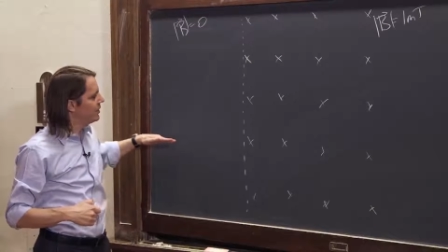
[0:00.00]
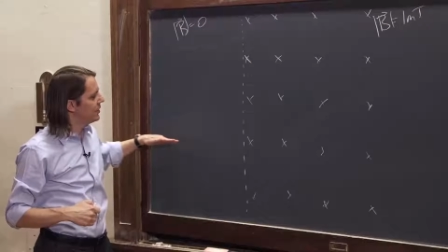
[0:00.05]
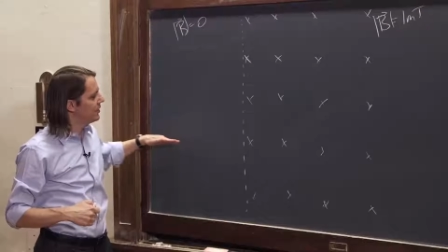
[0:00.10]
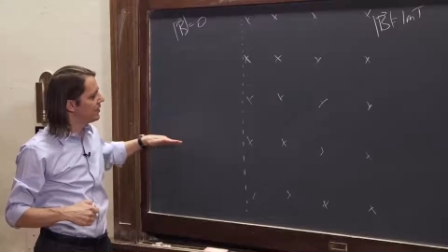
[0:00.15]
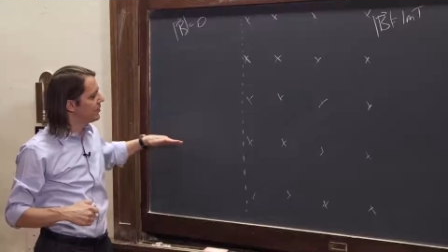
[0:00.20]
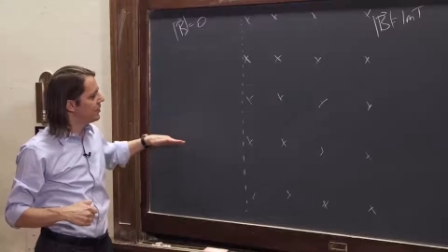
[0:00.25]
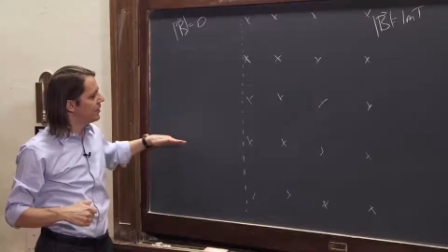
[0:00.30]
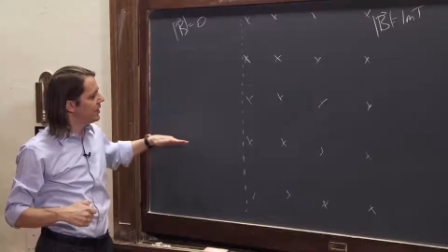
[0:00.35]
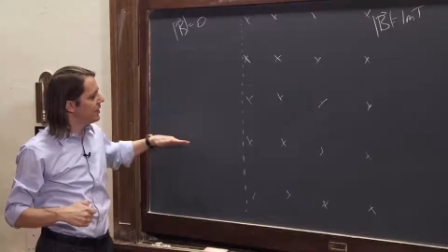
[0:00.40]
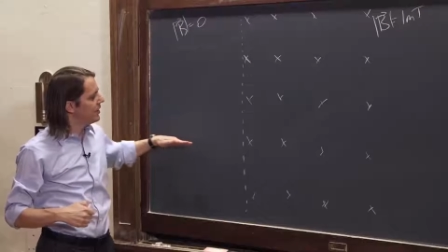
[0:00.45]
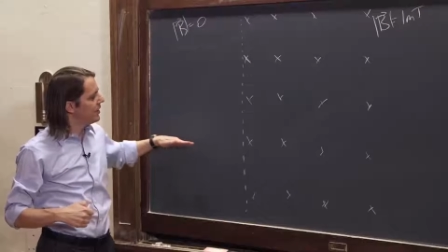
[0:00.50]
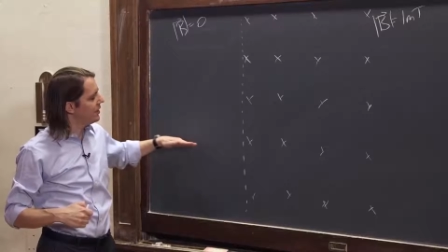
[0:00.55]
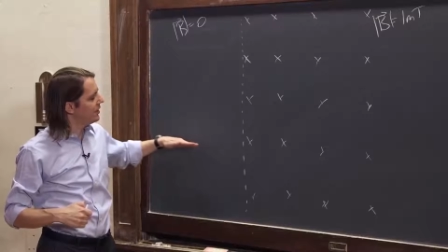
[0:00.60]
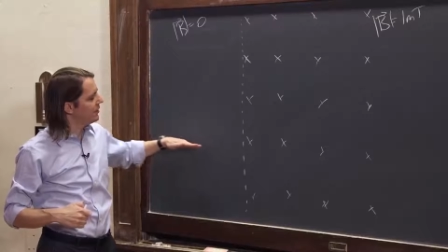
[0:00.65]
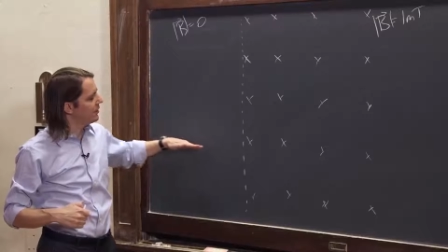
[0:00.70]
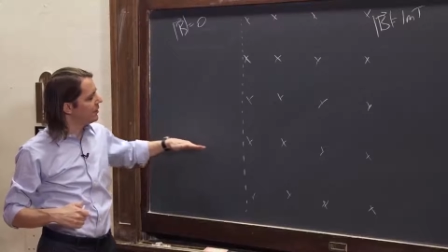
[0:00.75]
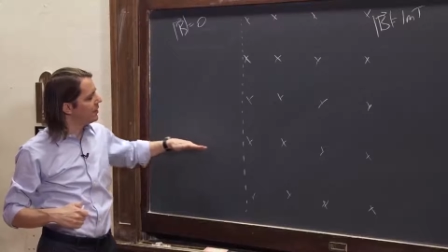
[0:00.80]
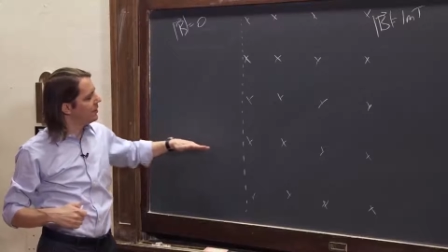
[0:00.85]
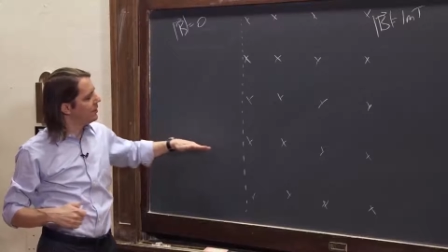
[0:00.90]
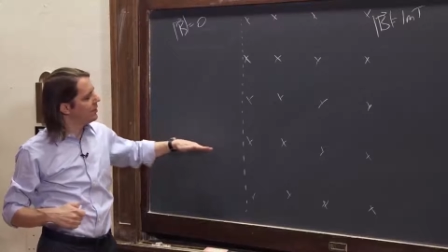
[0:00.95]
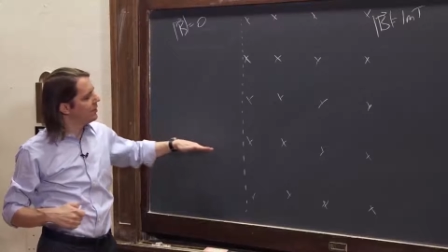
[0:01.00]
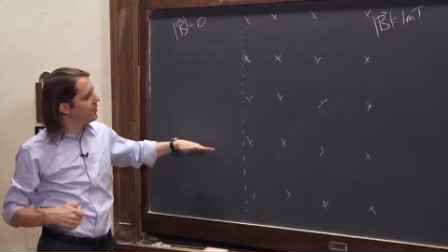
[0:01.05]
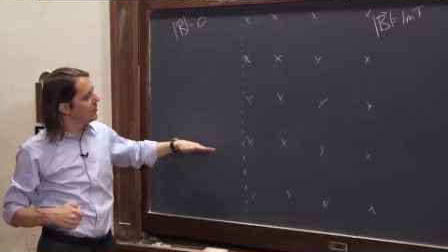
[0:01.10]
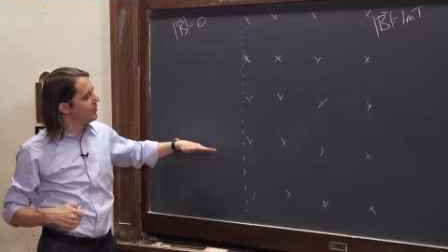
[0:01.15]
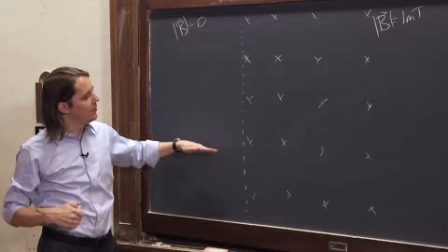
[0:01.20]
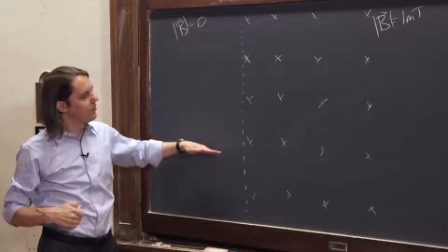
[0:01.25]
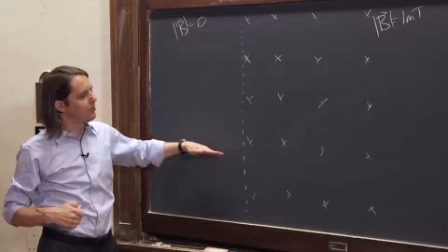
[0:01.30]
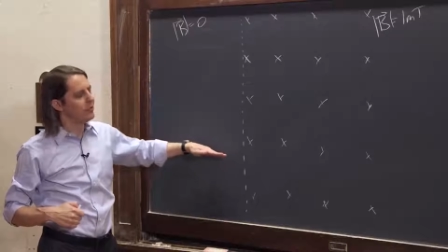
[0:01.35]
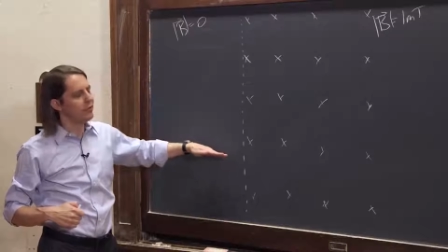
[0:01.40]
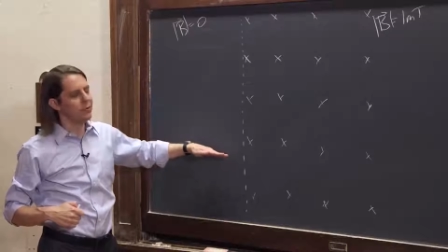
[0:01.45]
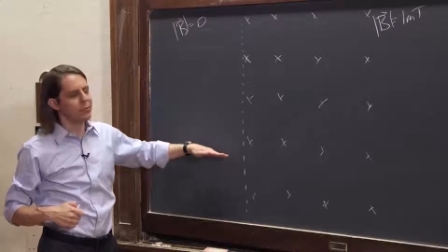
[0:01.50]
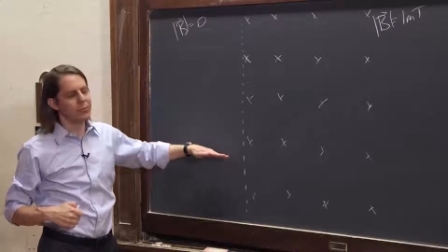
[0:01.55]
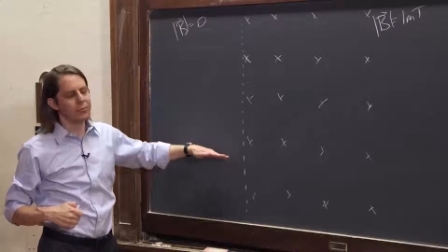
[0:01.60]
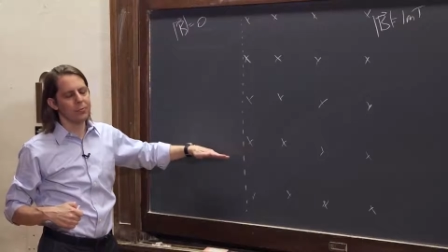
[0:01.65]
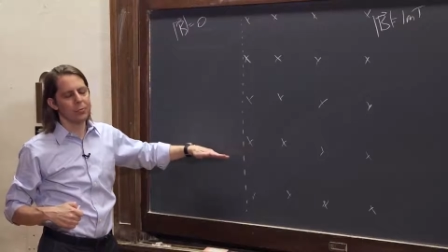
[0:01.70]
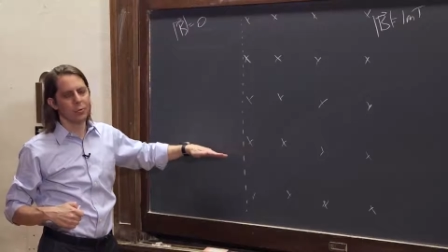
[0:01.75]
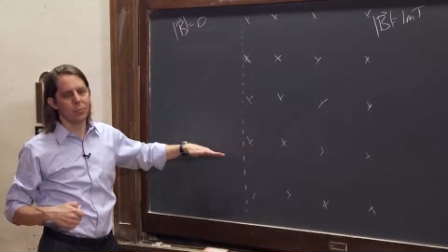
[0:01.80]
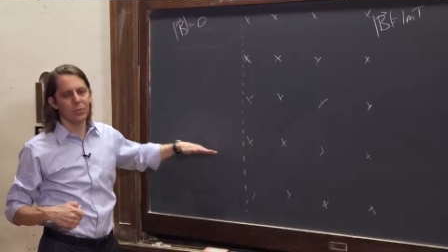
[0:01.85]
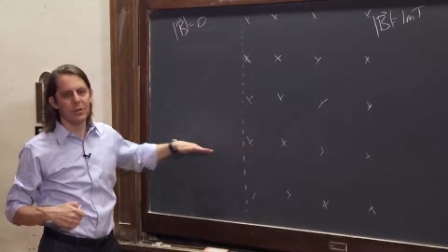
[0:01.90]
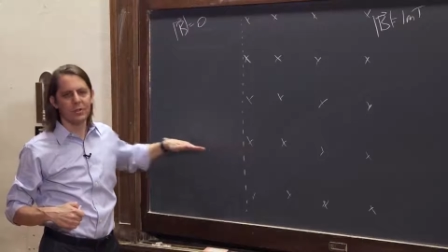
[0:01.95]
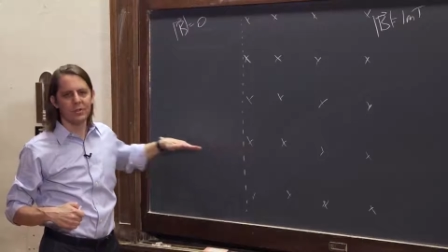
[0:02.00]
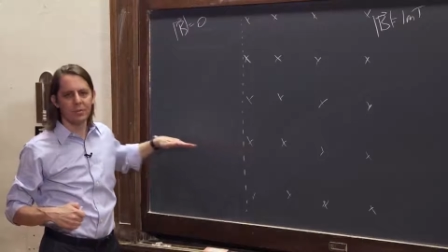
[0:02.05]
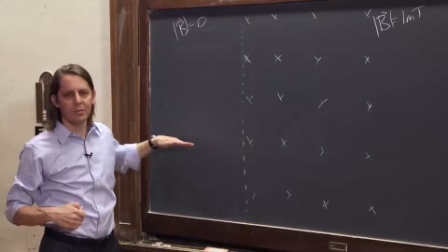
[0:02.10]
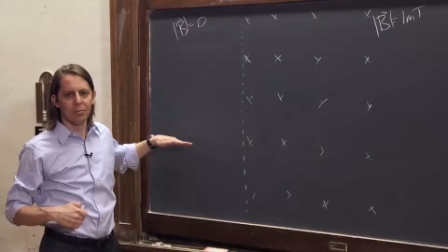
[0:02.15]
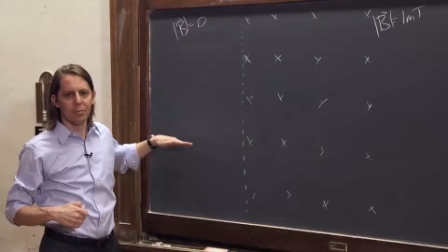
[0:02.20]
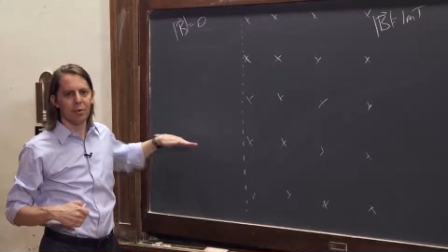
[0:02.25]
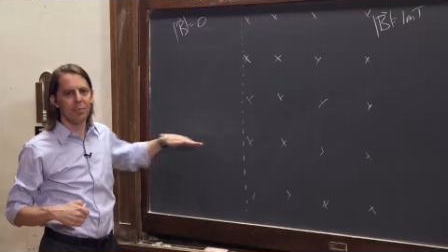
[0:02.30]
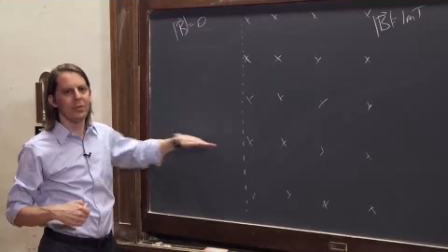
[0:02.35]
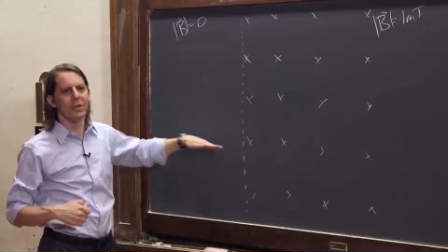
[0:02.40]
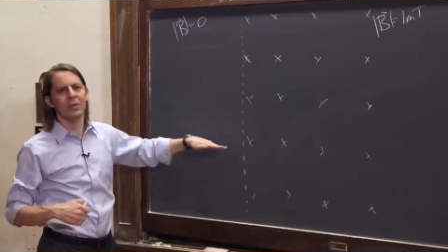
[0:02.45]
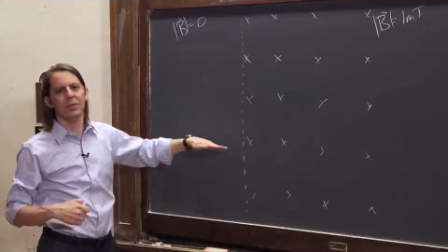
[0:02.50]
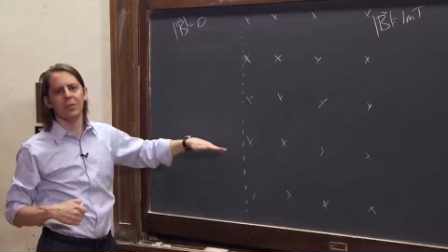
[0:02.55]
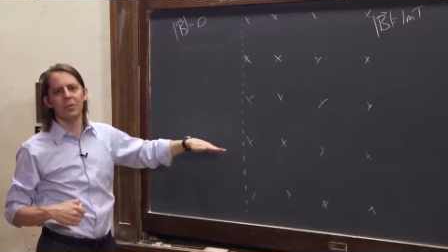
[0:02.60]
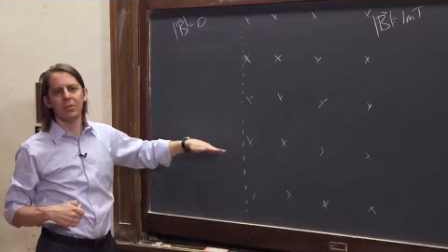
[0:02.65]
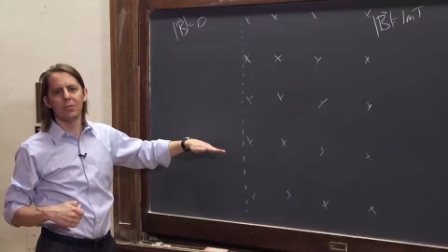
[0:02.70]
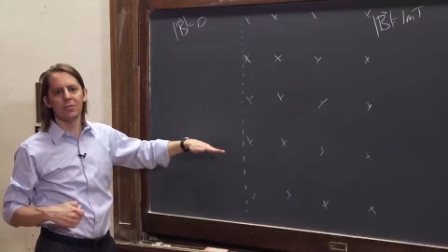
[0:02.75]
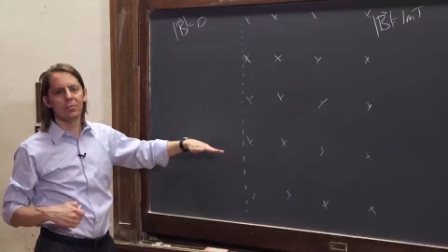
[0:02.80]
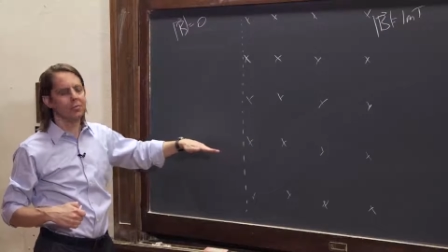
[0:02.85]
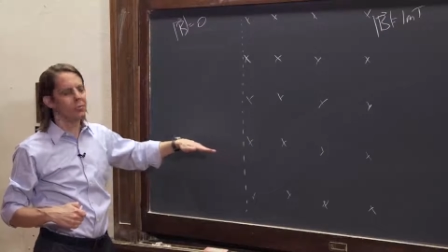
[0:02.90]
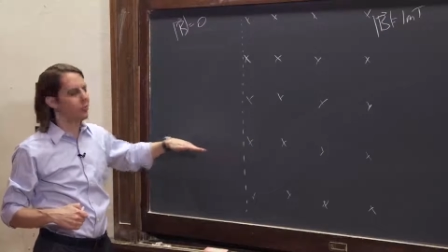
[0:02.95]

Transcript: and it's going to hit this uniform region perpendicular.